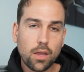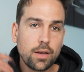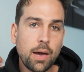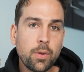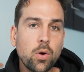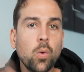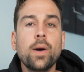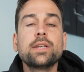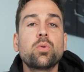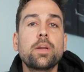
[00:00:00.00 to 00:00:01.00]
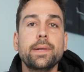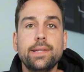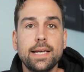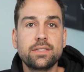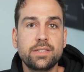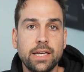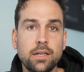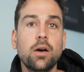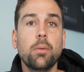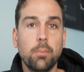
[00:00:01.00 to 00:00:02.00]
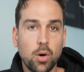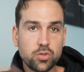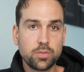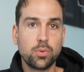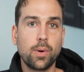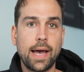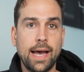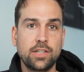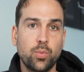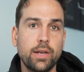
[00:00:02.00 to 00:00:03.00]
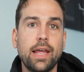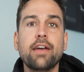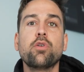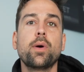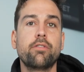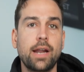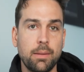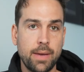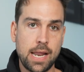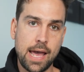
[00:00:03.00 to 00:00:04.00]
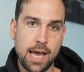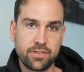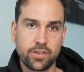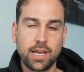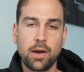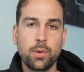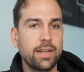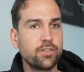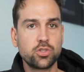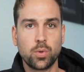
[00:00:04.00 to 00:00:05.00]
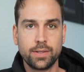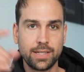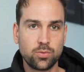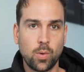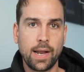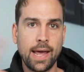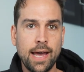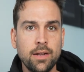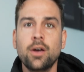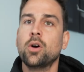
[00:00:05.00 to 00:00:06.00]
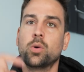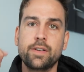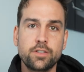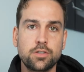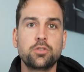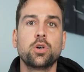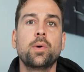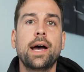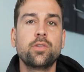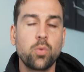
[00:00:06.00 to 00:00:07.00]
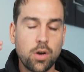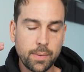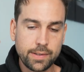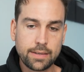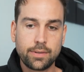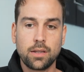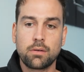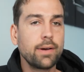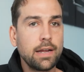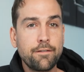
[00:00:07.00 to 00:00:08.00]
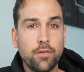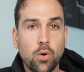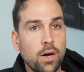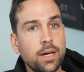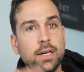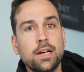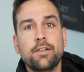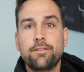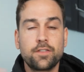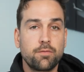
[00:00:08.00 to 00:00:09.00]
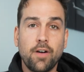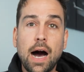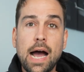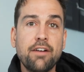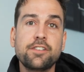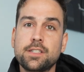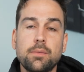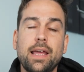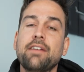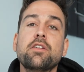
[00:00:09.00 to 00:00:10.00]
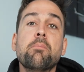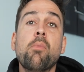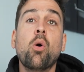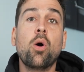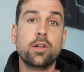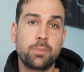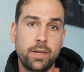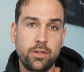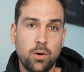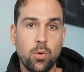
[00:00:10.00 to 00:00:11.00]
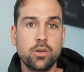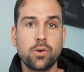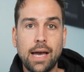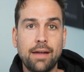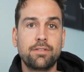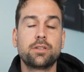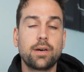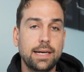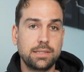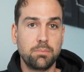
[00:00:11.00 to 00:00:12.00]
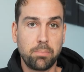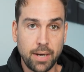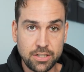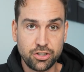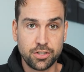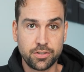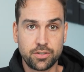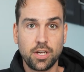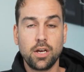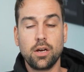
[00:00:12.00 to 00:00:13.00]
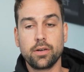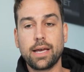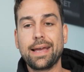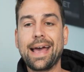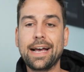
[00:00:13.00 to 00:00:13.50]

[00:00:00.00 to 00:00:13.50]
Now we always want to be testing multiple ads whenever we're running Meta ads, okay? We never just want to test one ad or even just 2 ads. We want to be testing 3, 4, 5, even more, depending on what your advertising budget is, okay?